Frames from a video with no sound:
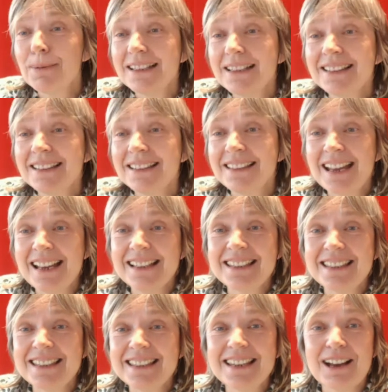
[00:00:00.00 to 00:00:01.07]
end
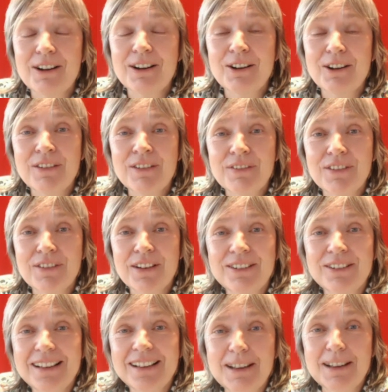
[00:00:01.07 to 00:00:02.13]
now of our
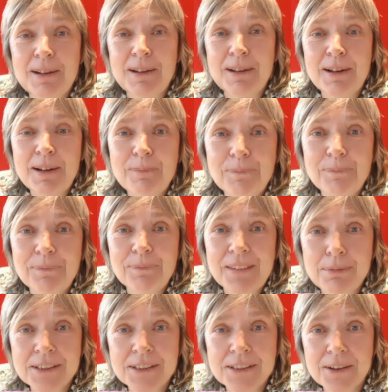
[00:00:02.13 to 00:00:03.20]

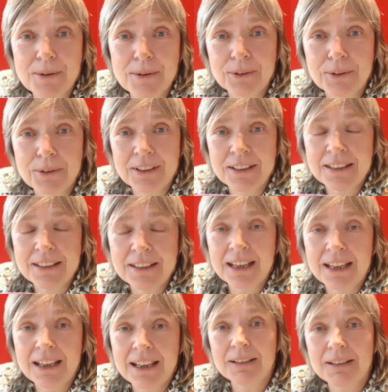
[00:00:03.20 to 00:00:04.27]
episode, and I would
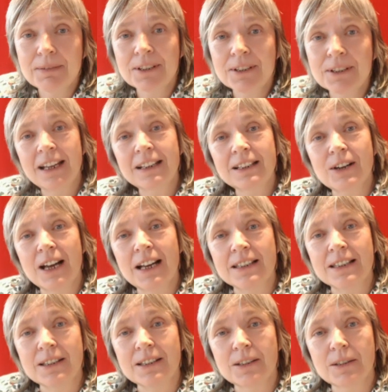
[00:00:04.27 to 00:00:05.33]
like to ask
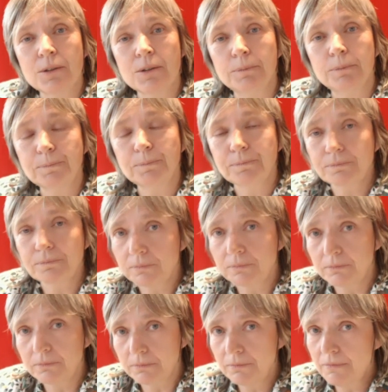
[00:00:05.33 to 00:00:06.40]
you,
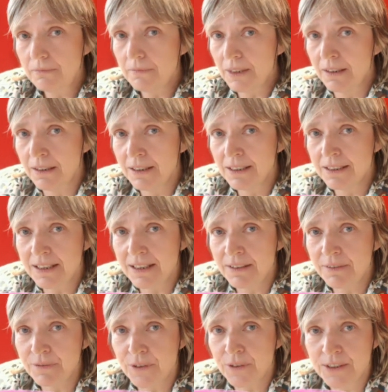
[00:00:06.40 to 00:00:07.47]
let's say
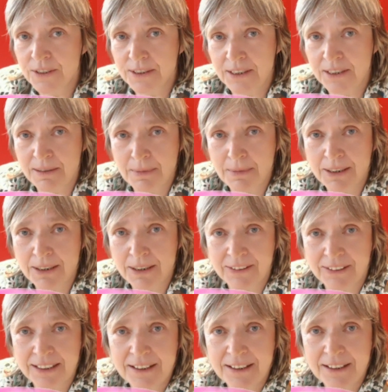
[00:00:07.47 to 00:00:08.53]
first,
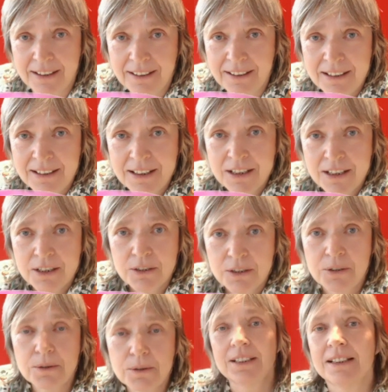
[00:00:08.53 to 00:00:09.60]
Margherita,
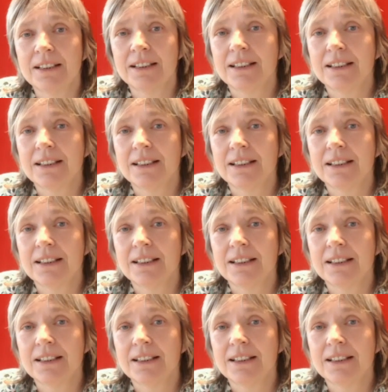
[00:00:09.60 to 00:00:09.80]
your